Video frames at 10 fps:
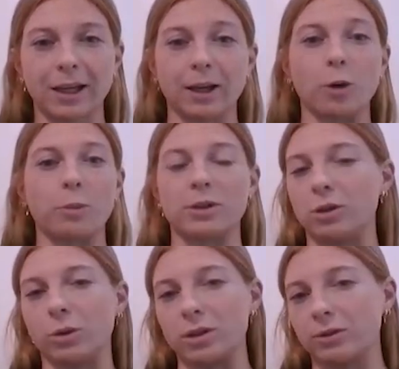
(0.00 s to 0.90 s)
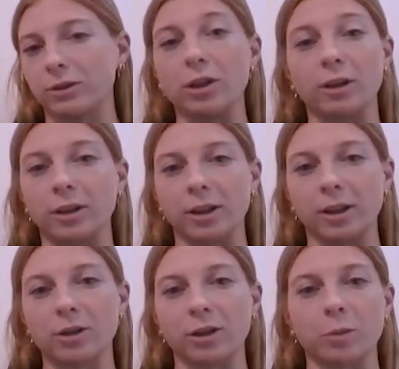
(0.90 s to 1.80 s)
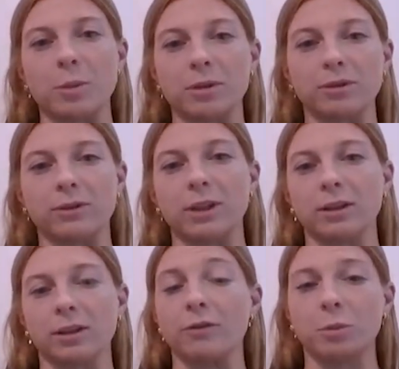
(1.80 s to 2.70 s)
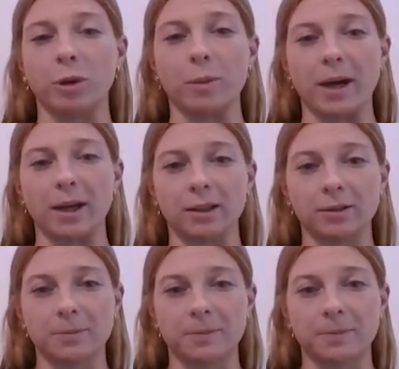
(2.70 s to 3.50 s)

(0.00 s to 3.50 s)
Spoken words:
it opens the doors for younger people to feel comfortable about it.